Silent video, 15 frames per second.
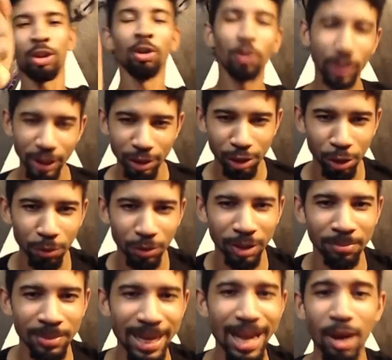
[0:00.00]
you can shoot
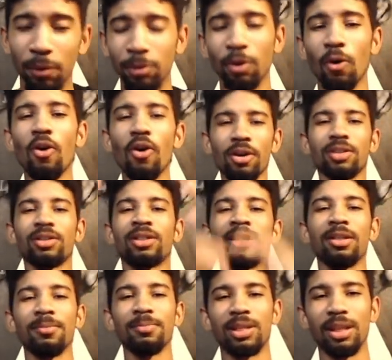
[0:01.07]
them down or
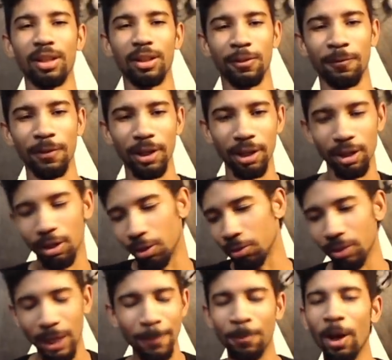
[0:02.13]
send them to this video.
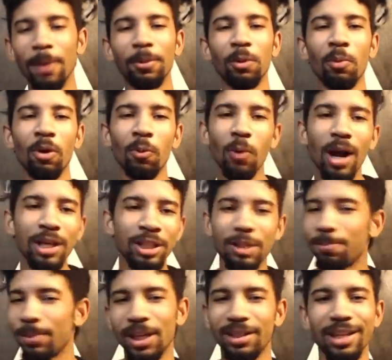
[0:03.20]
They probably won't watch
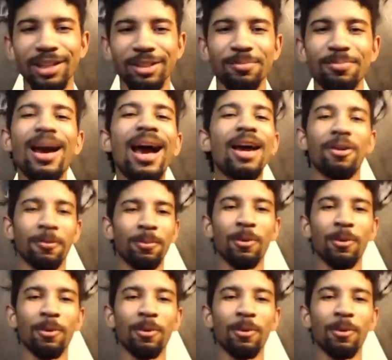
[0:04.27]
it, but it doesn't matter.